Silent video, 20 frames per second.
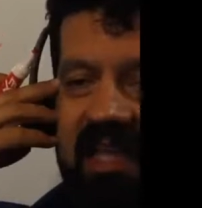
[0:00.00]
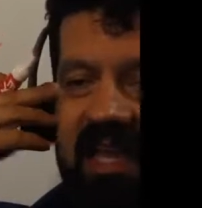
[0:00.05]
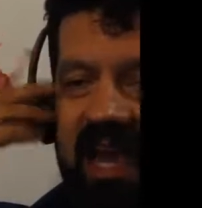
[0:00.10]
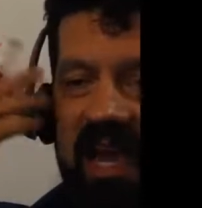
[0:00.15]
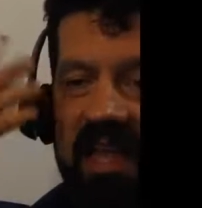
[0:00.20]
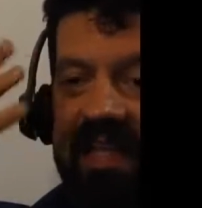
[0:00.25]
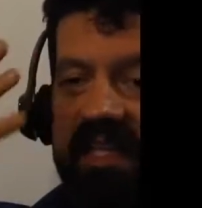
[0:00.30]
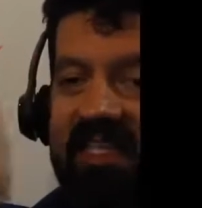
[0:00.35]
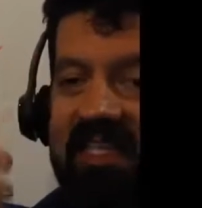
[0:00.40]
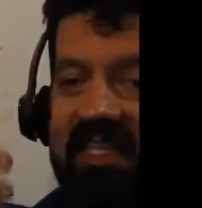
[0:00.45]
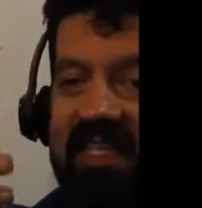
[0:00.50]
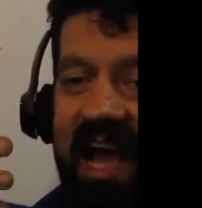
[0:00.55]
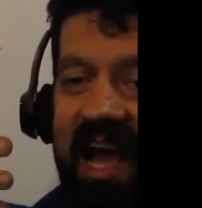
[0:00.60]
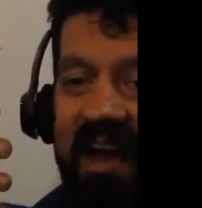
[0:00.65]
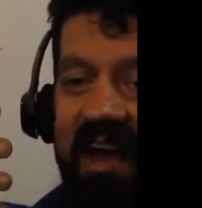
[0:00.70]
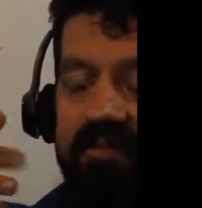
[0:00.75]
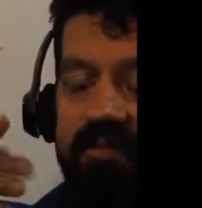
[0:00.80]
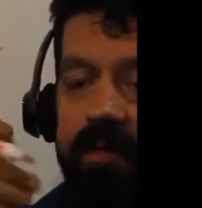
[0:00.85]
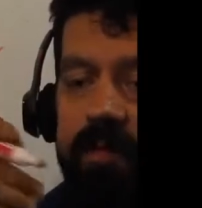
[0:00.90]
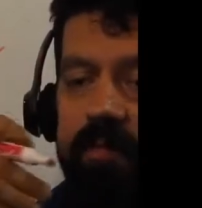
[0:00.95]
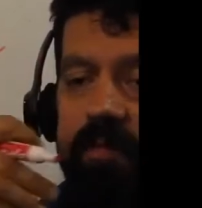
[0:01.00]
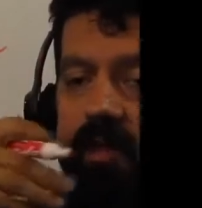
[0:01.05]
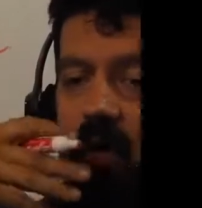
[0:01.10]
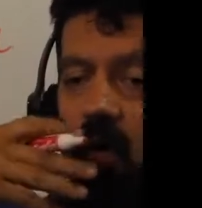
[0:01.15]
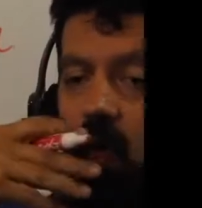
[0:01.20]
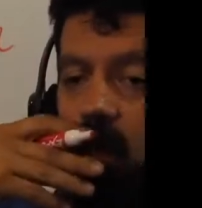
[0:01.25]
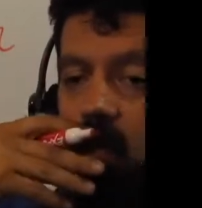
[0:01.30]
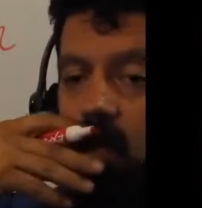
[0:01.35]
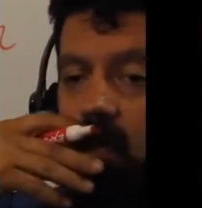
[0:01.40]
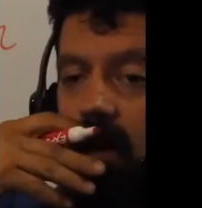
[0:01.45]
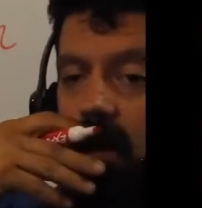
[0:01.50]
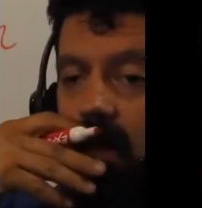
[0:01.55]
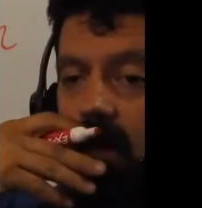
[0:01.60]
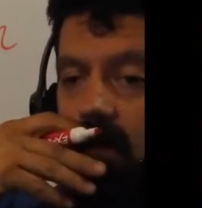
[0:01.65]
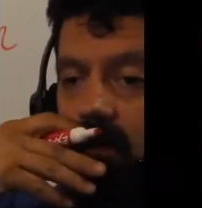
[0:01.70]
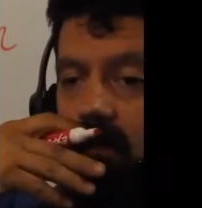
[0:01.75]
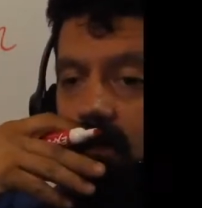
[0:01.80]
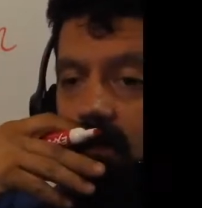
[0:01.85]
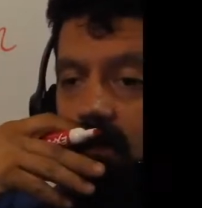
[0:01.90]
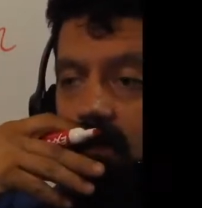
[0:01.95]
eye that's not from the cornea.
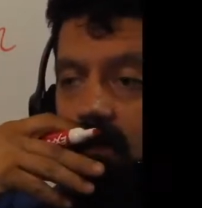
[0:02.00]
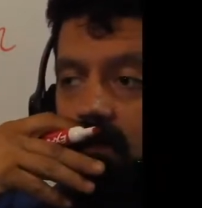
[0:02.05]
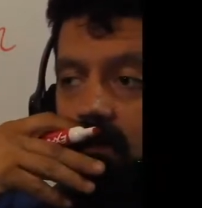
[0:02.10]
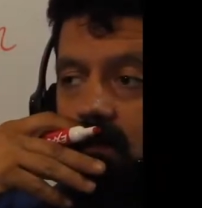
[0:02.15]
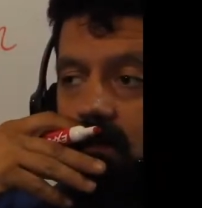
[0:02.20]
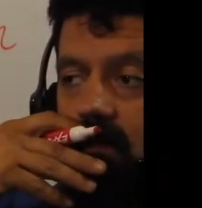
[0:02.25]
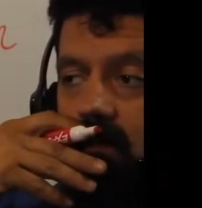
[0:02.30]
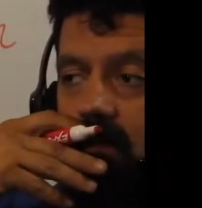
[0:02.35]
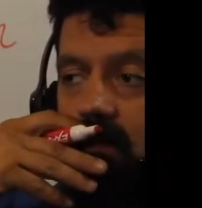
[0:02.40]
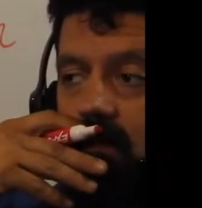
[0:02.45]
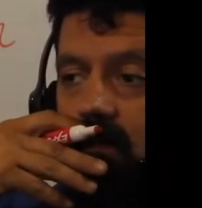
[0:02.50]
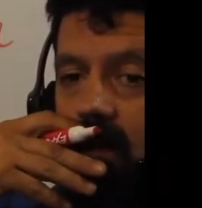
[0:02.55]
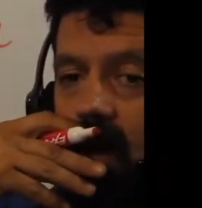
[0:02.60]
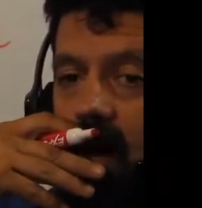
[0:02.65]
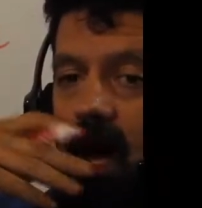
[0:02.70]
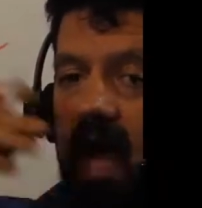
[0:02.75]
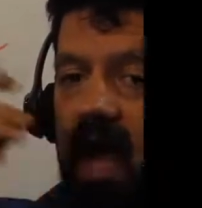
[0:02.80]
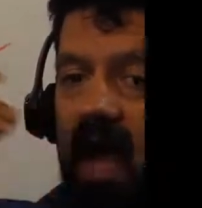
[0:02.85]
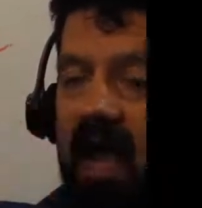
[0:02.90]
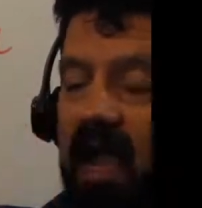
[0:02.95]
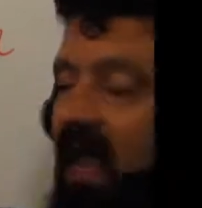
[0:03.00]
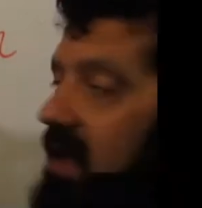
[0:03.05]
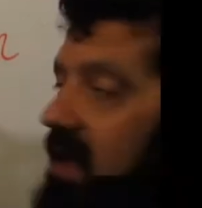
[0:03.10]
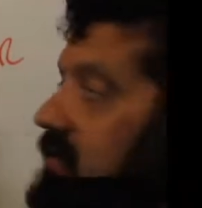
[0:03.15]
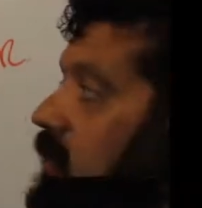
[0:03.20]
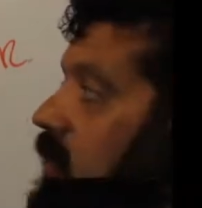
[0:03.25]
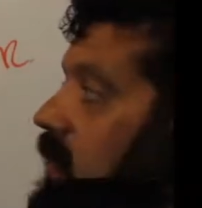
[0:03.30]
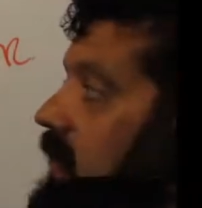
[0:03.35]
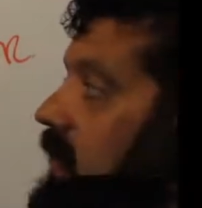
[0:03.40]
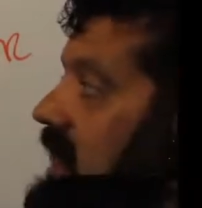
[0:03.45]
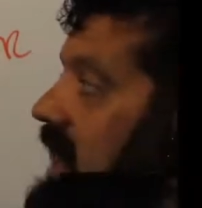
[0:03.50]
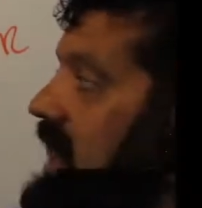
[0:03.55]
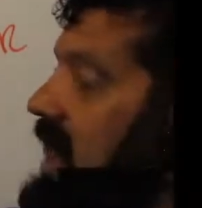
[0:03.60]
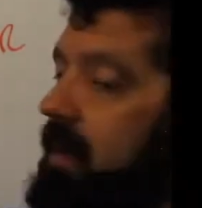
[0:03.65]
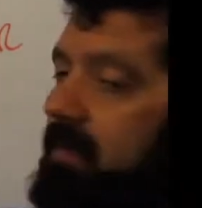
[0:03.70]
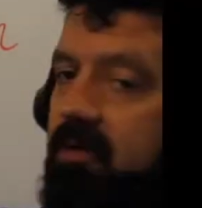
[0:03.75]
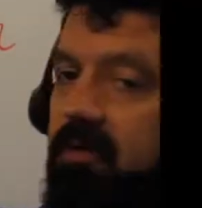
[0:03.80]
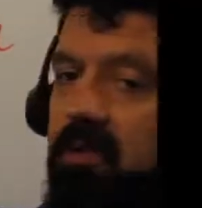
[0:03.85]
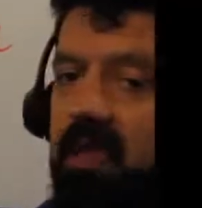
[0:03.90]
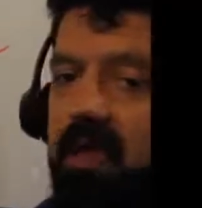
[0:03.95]
I have 1
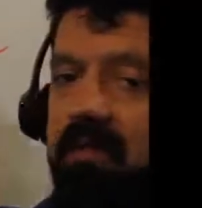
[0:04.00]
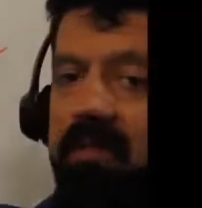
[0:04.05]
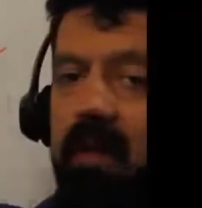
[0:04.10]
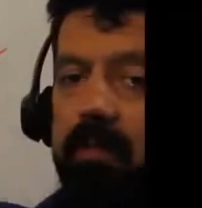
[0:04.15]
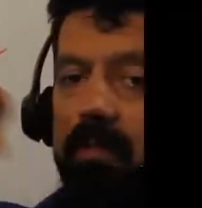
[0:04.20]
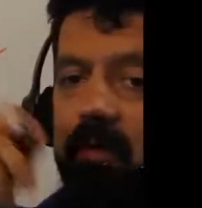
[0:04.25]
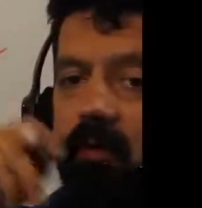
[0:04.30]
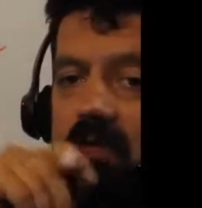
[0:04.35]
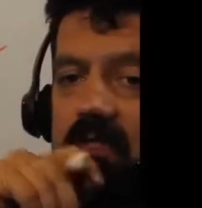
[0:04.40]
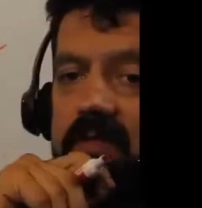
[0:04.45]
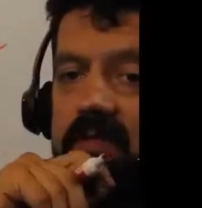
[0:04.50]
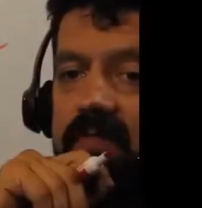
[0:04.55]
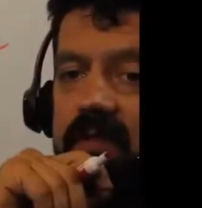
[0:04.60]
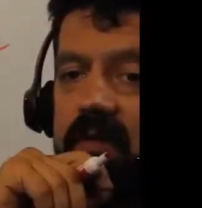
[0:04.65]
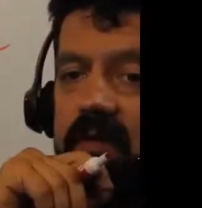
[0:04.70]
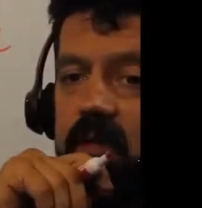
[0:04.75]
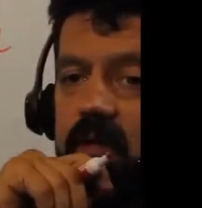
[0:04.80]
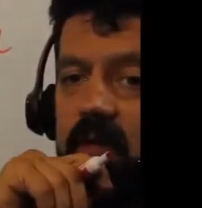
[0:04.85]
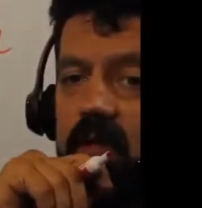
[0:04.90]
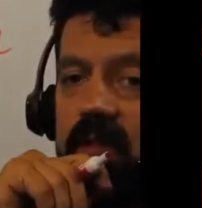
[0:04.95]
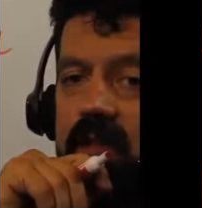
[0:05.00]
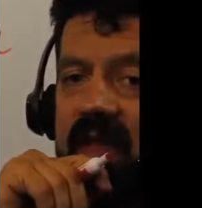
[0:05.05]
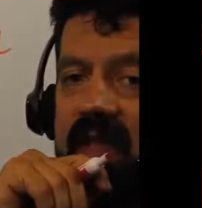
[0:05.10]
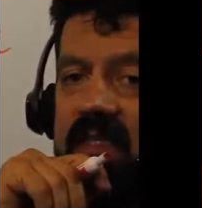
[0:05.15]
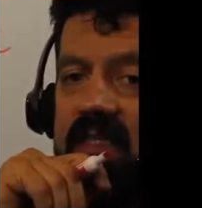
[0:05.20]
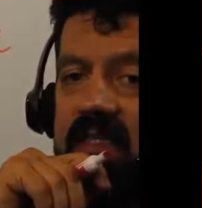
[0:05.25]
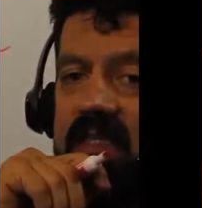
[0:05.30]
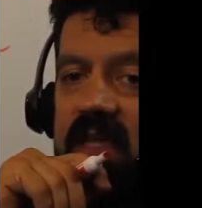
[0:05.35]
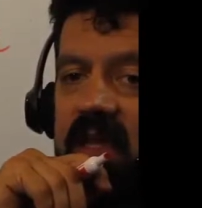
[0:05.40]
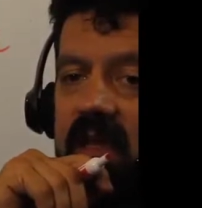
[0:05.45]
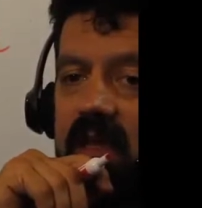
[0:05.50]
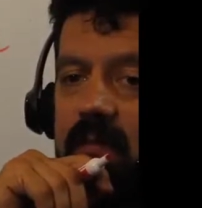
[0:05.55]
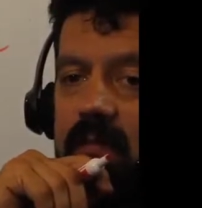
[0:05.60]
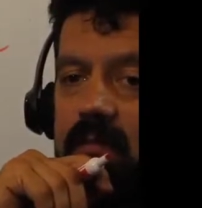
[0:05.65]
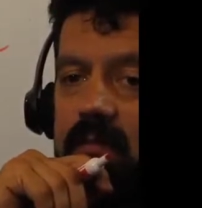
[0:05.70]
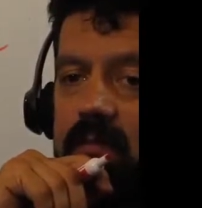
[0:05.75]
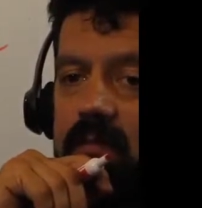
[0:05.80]
diopter that if I put a spherical lens on,